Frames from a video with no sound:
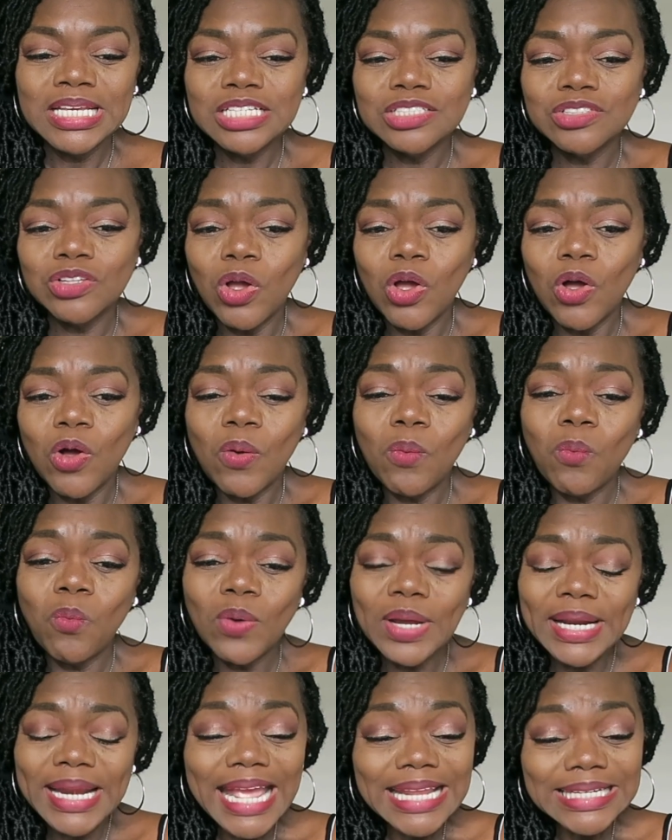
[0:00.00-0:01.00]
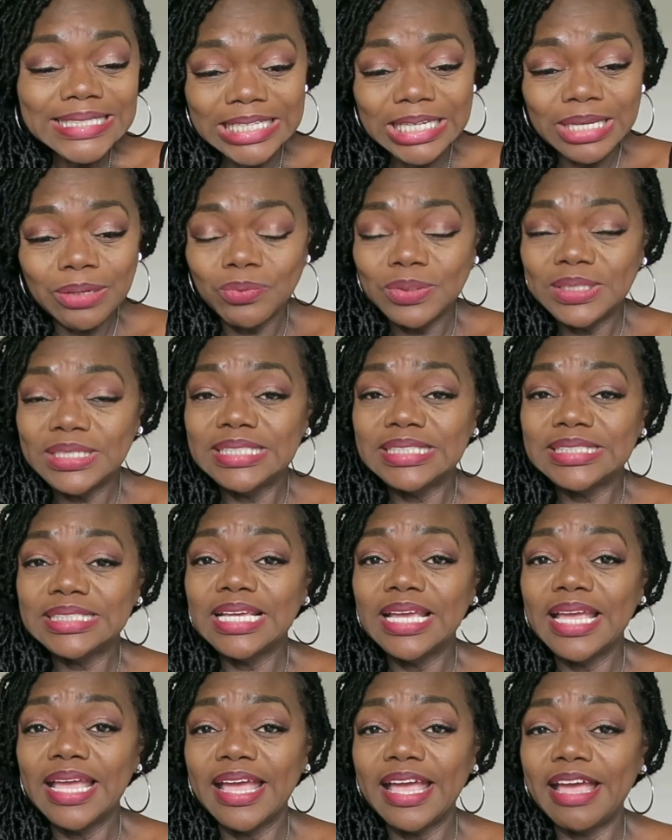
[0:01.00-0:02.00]
So what I did was,
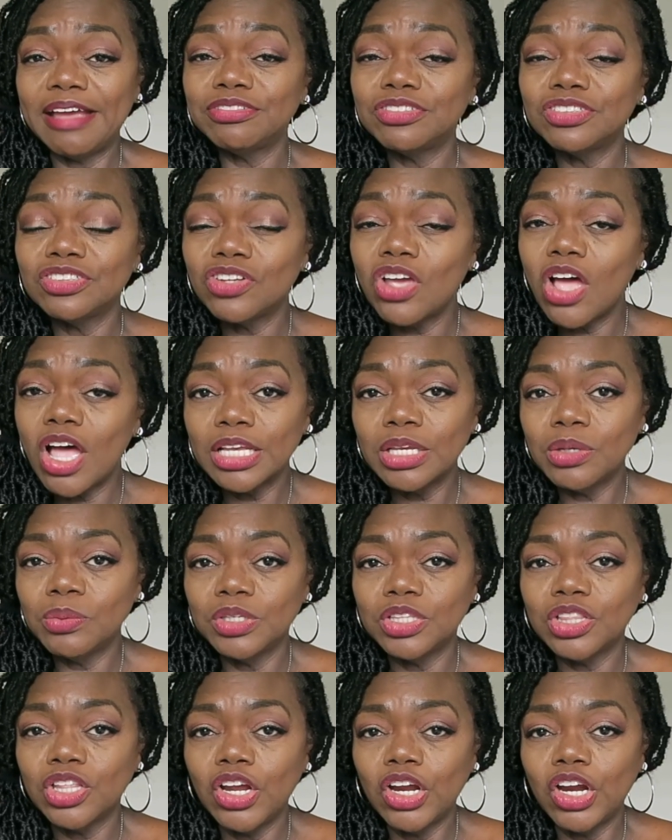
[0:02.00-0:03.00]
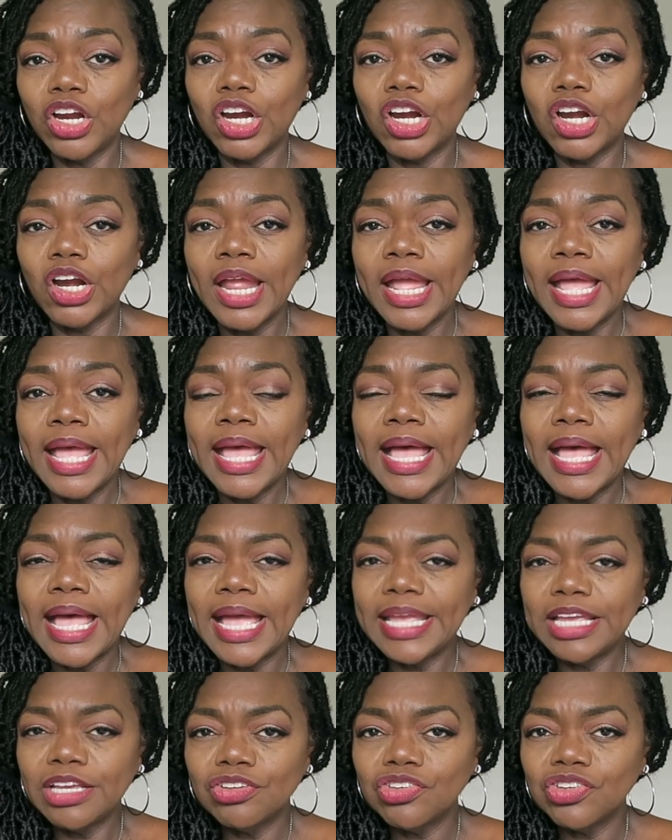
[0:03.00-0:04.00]
after talking with her,
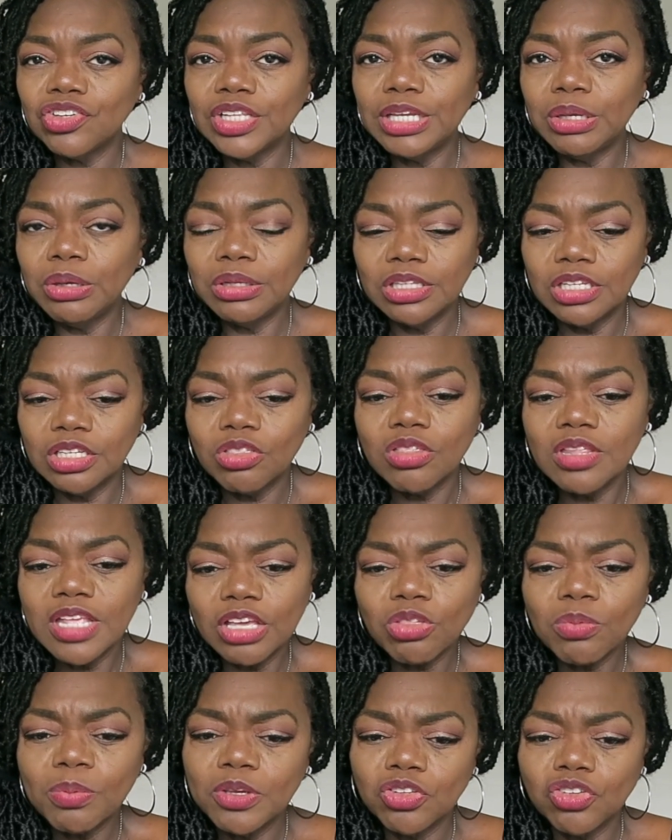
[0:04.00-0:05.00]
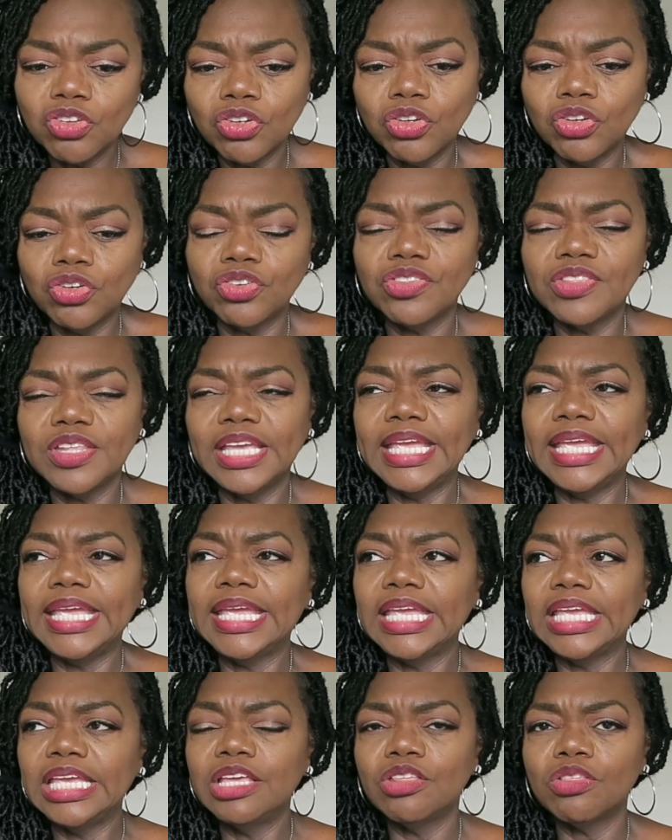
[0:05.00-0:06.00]
this next picture you're
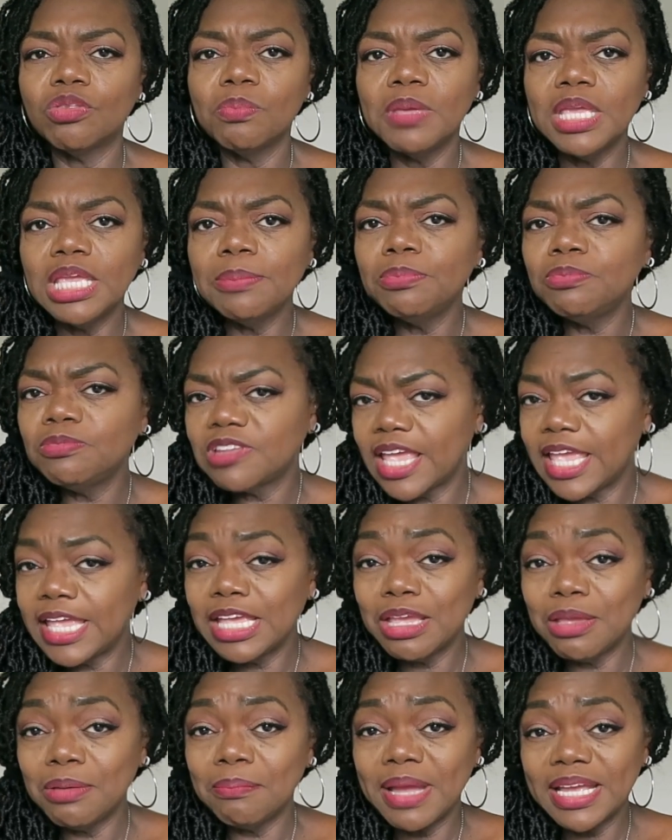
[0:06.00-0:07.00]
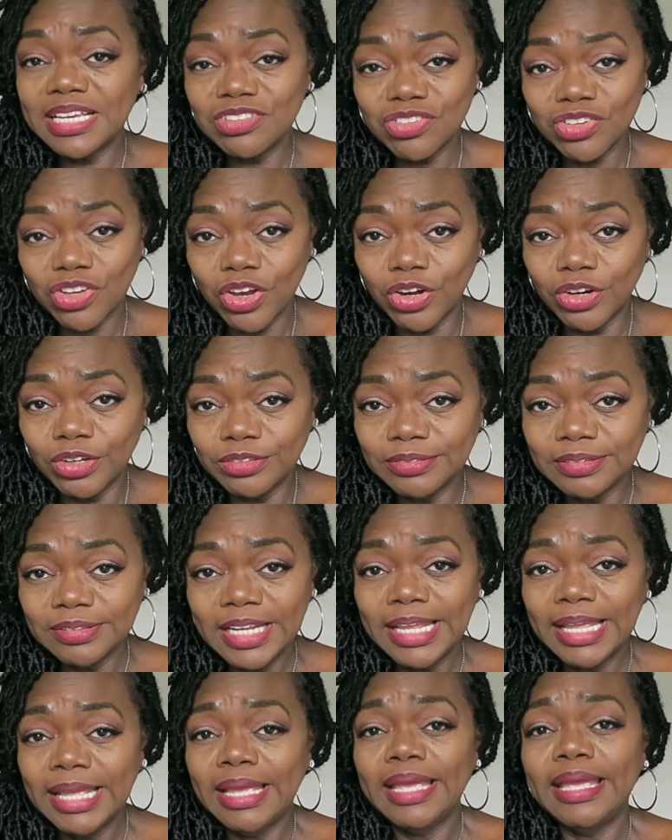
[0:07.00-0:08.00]
seeing is me taking my skirt,
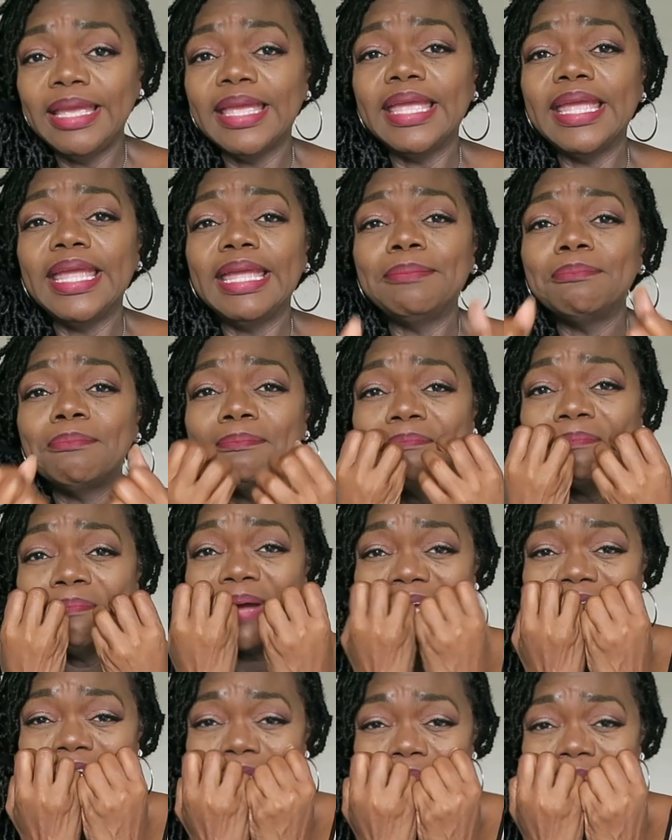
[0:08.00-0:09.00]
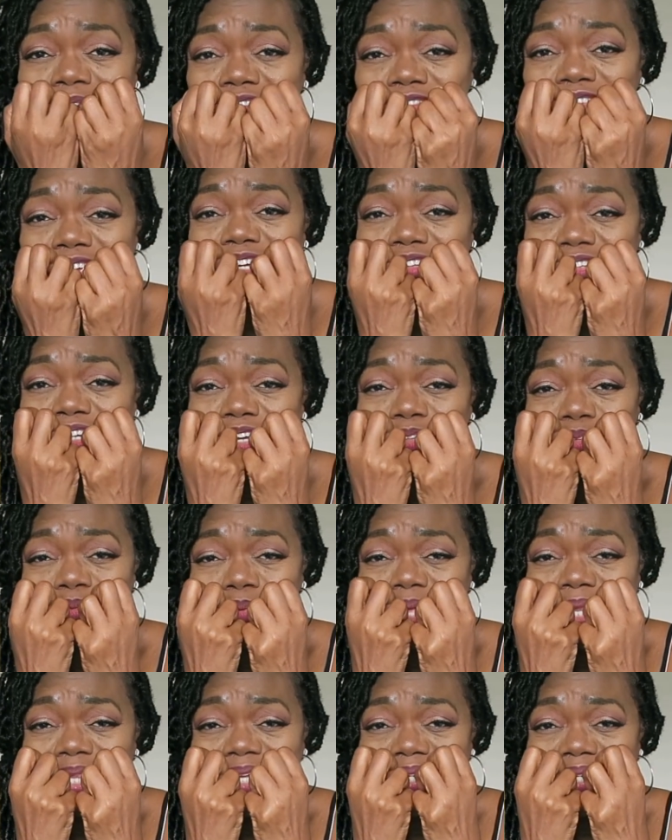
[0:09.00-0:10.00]
biting my fingernails
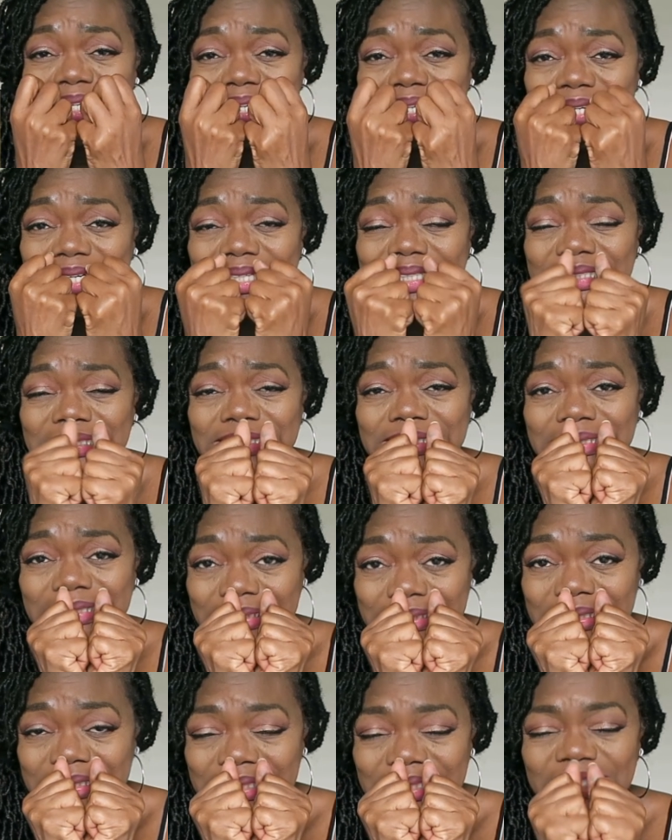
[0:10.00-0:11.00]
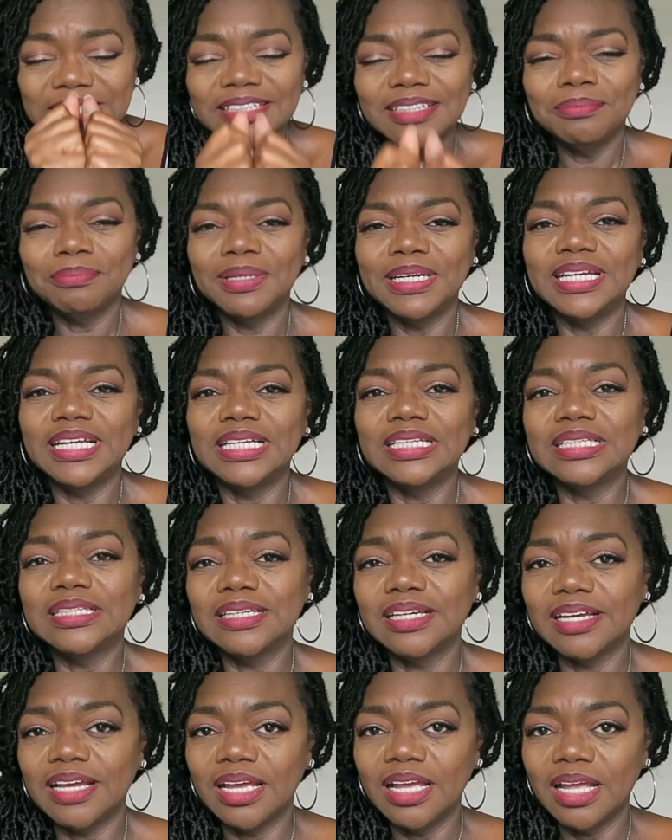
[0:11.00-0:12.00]
while I did it, but
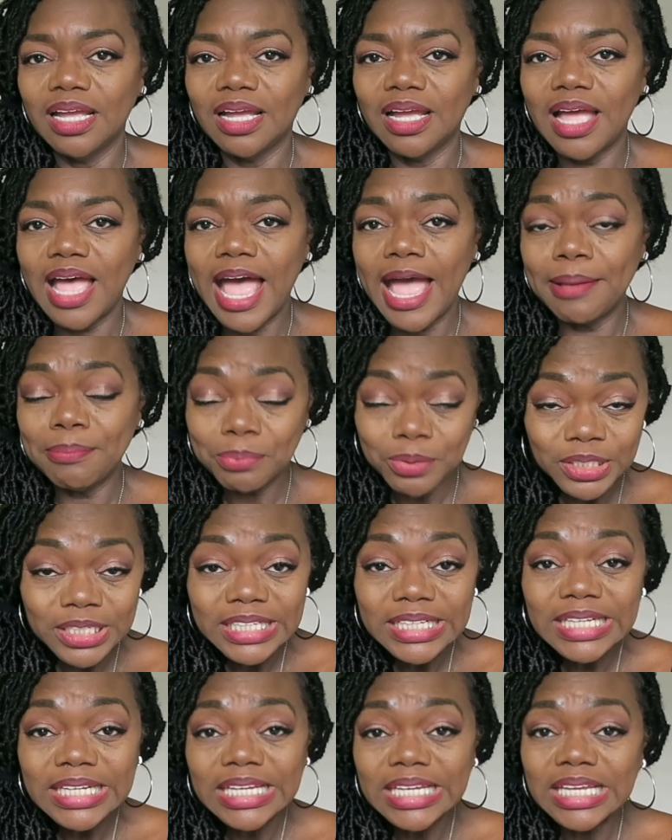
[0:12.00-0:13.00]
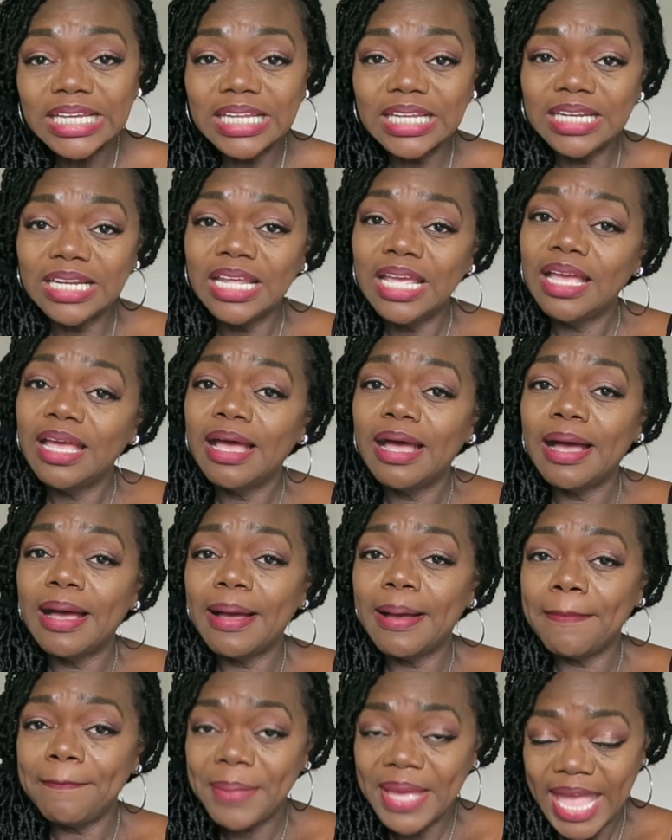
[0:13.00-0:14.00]
I put it in
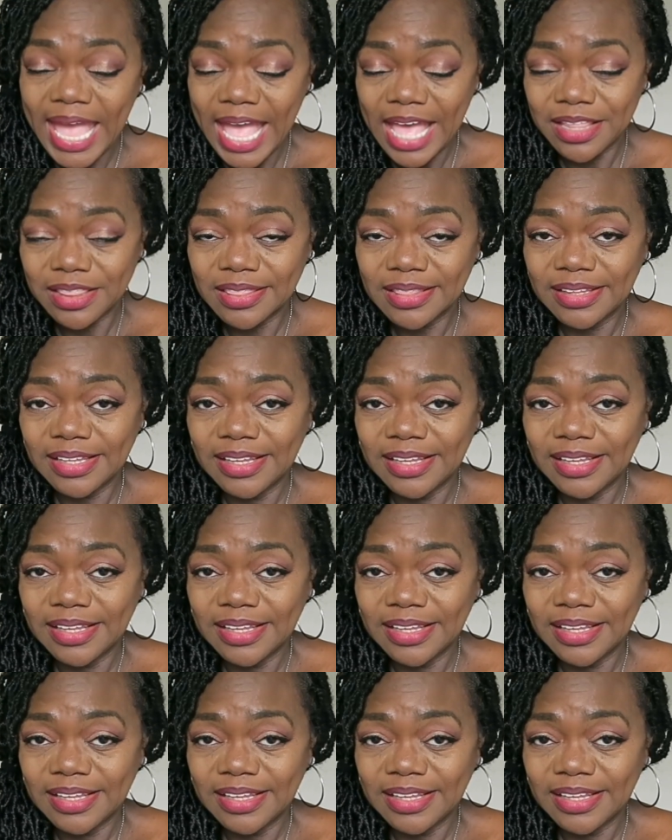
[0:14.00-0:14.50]
a bath